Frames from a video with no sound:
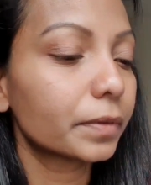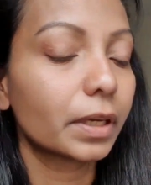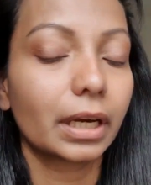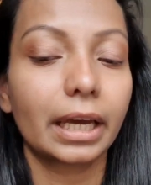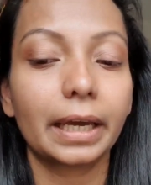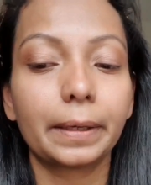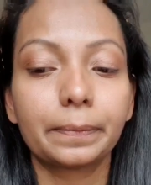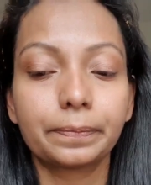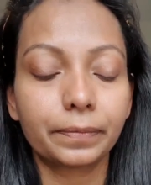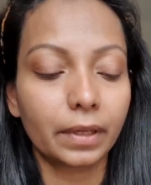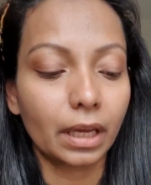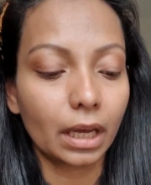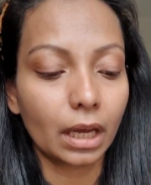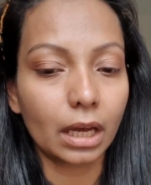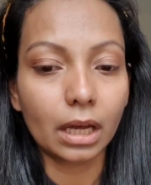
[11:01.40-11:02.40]
Okay.
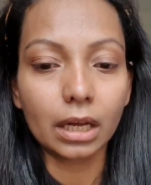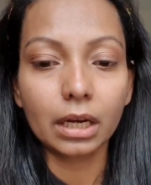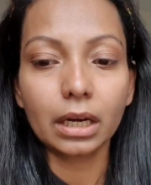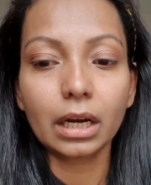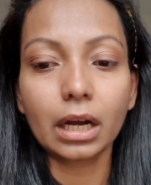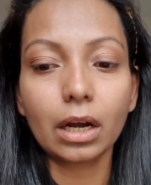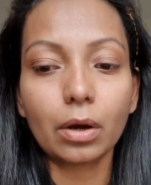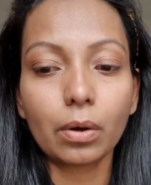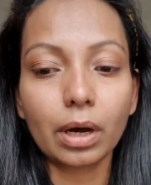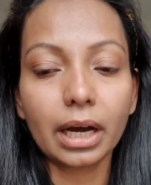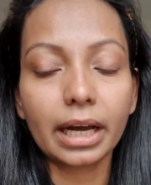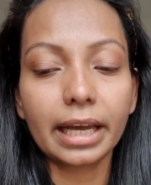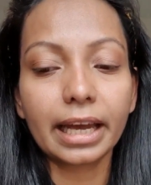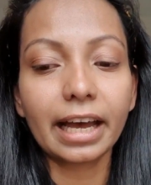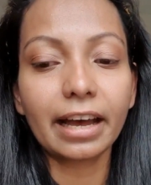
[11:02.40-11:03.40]
Now
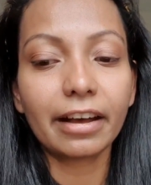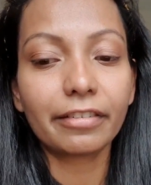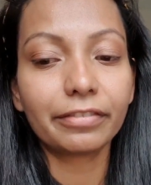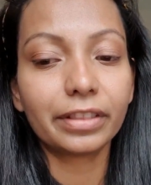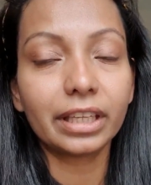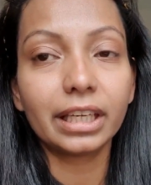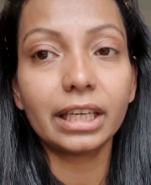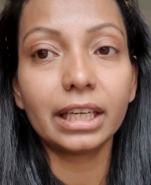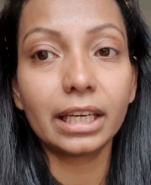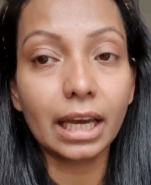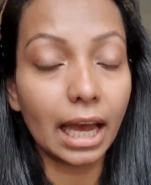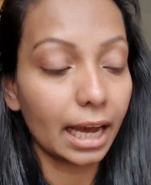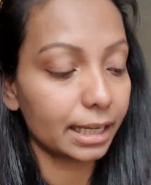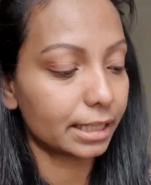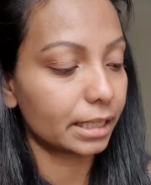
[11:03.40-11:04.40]
I have the
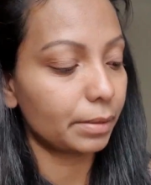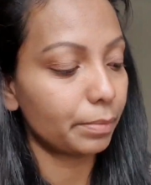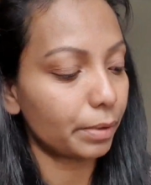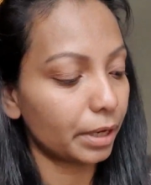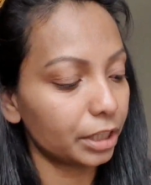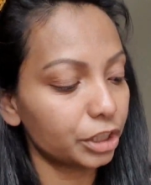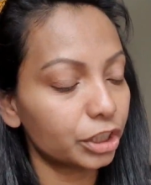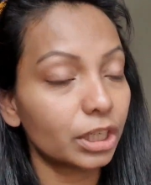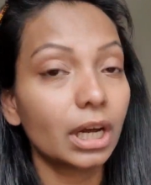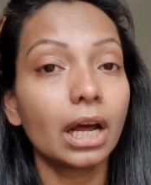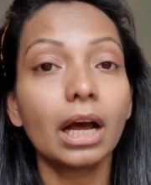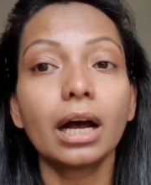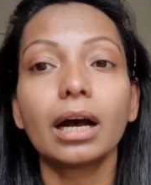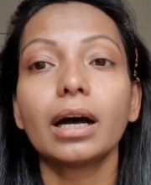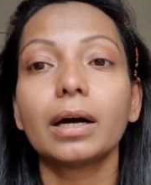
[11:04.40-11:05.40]
accent brush.
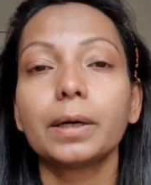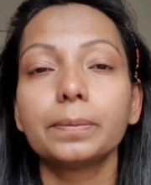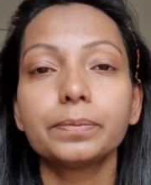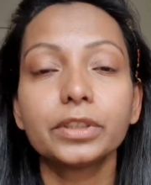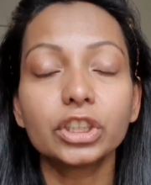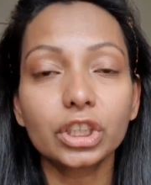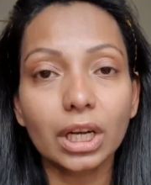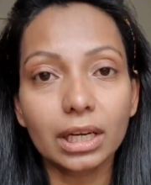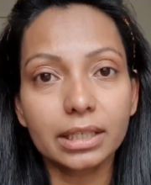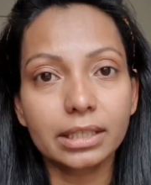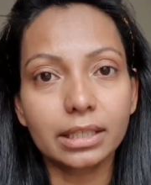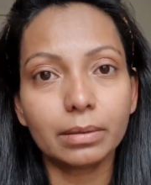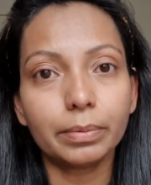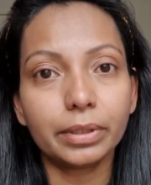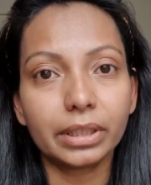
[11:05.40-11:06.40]
Charlotte
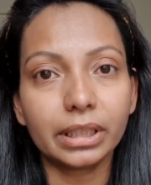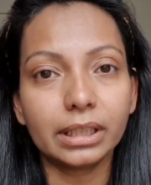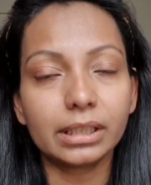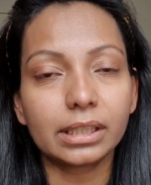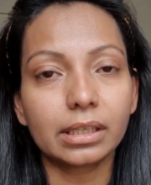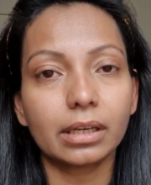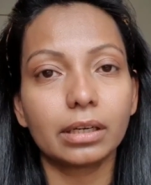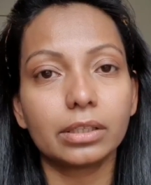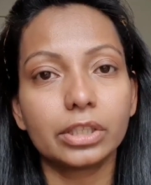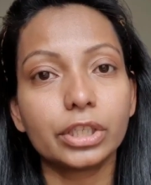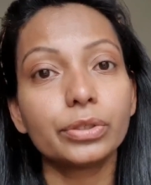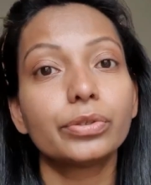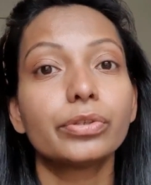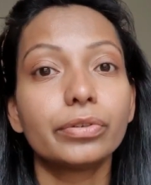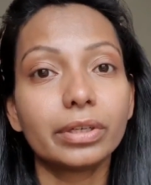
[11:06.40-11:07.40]
Tilbury's
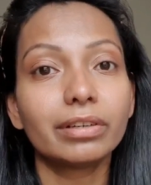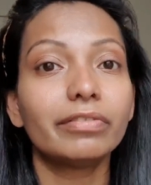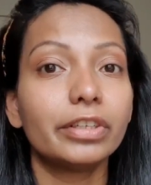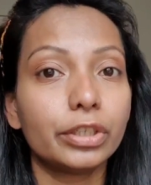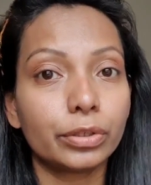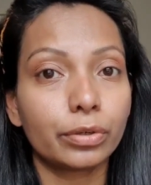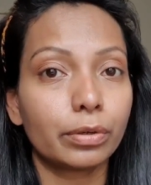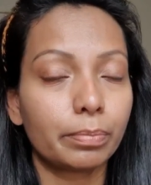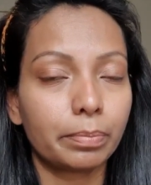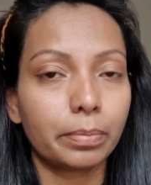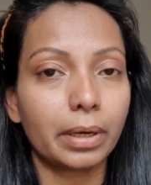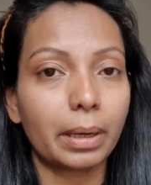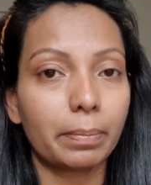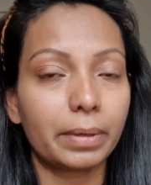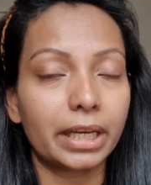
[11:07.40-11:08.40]
tutorial video on
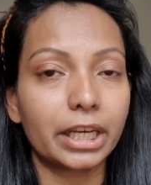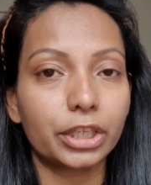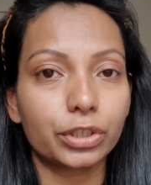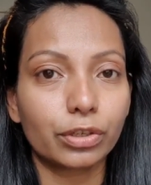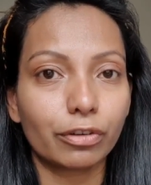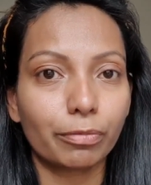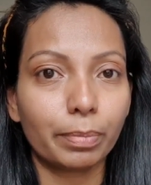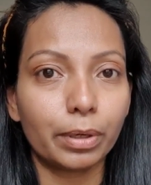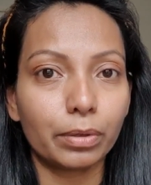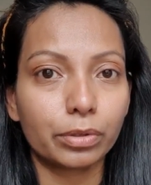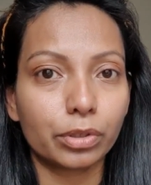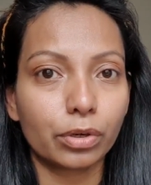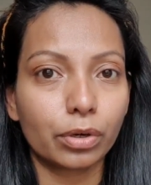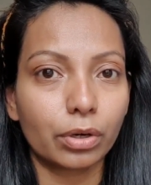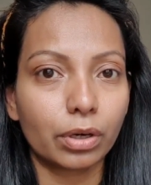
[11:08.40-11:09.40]
application of Pillow
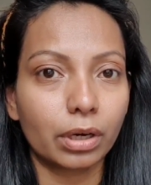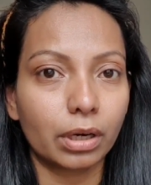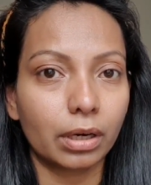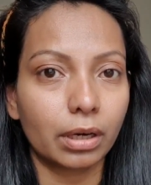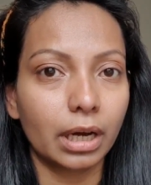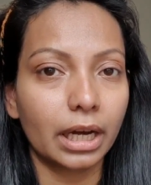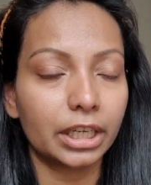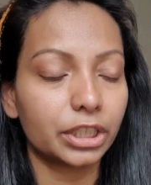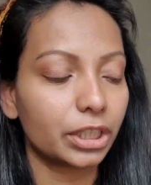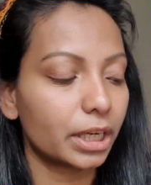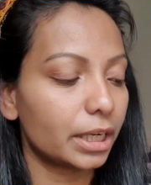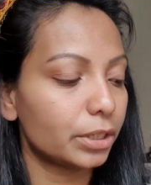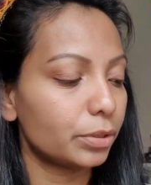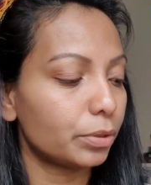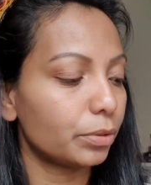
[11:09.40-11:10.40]
Talk
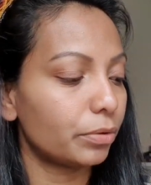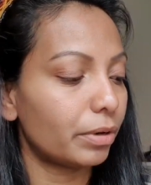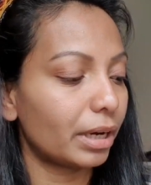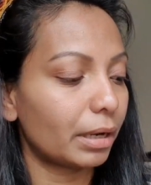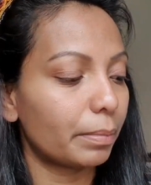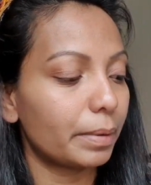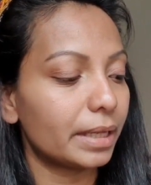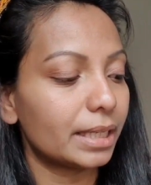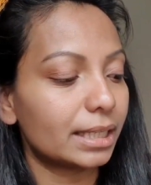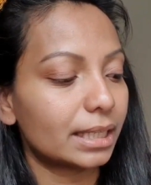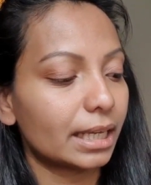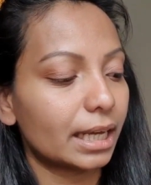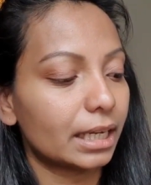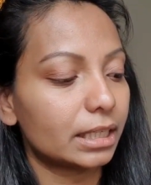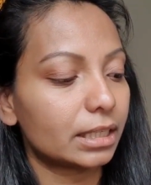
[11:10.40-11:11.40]
eyeshadow recommends
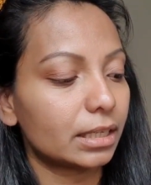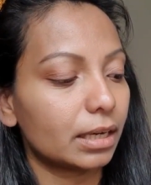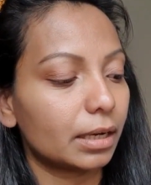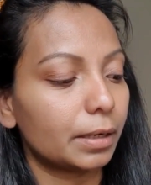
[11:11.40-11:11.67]
that